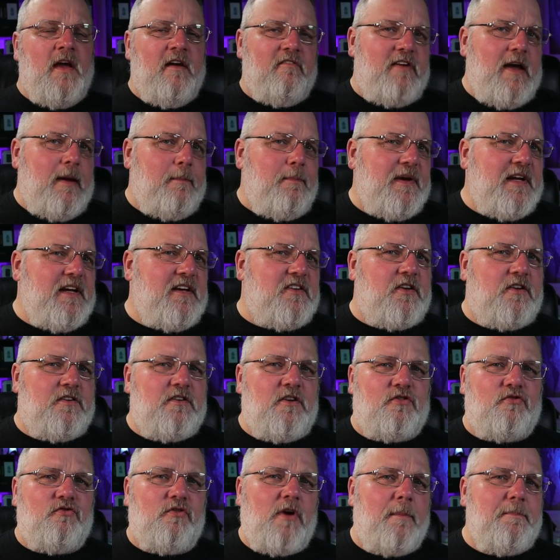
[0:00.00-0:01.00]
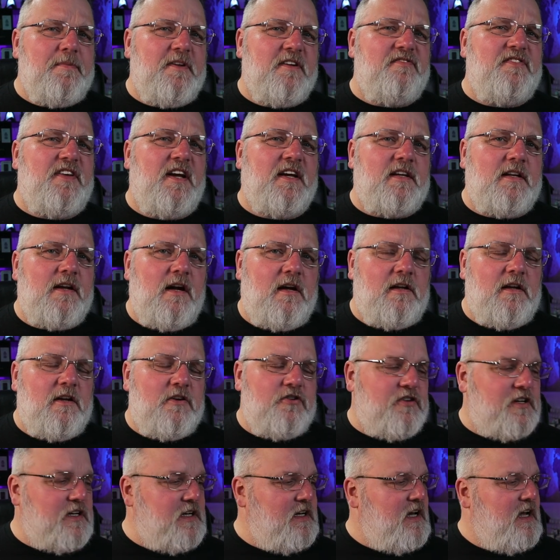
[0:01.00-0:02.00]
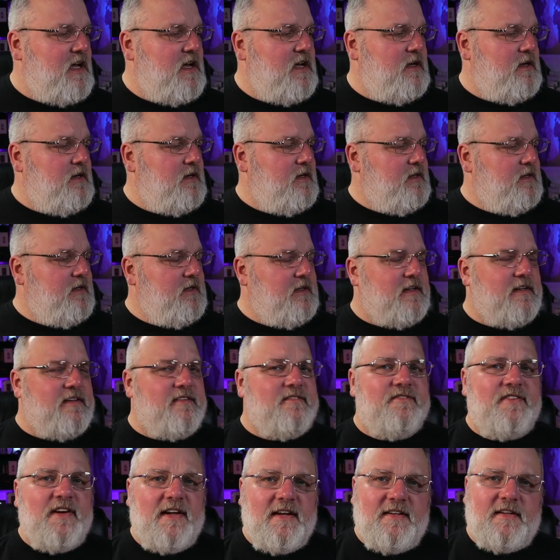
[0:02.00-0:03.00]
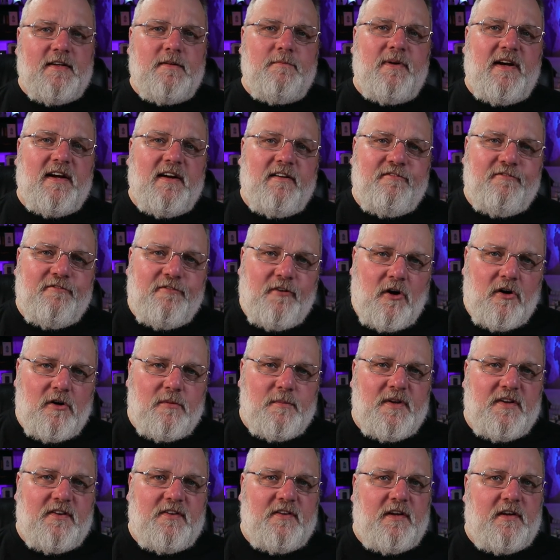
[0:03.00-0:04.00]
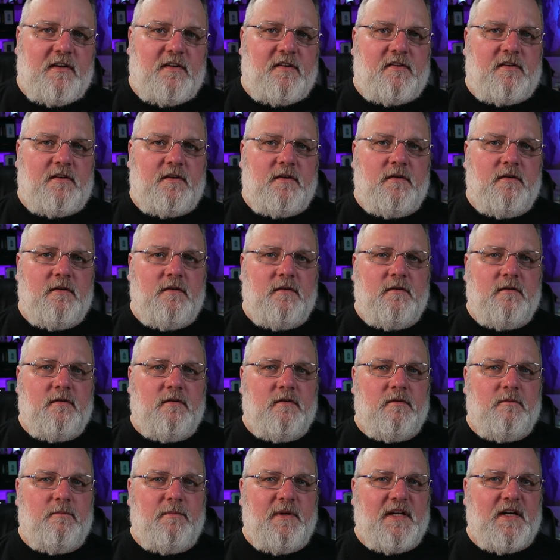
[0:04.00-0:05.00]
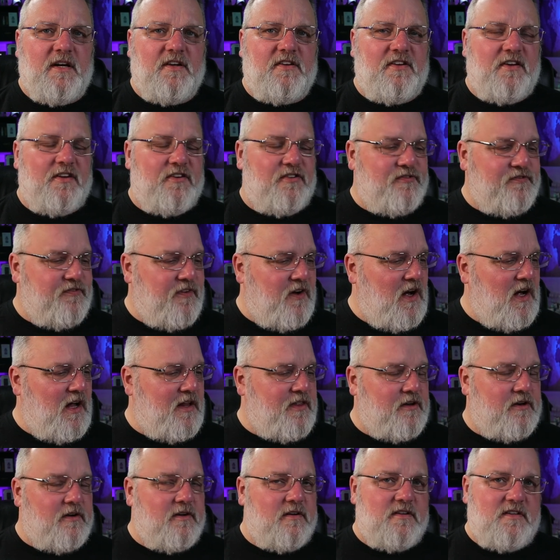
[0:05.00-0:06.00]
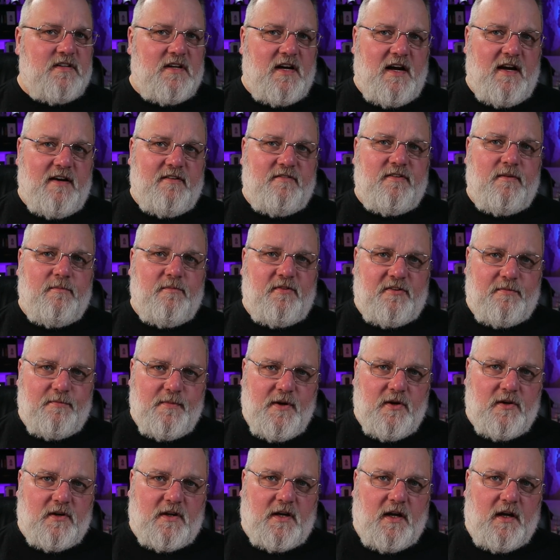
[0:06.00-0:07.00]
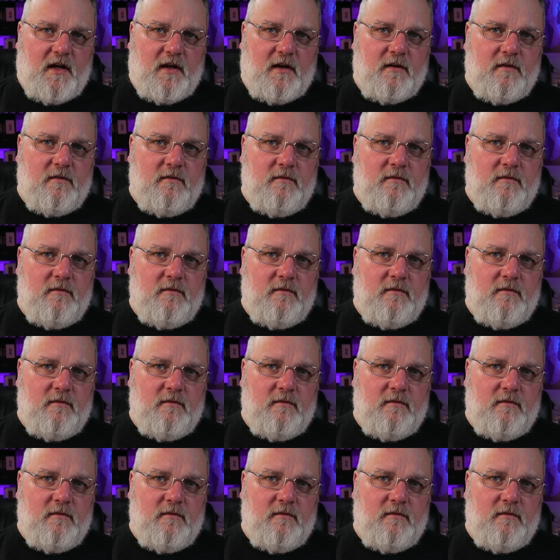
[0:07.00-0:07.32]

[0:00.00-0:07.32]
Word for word: Vaping is a disruptive technology invented by a pharmacist because his father died from smoking.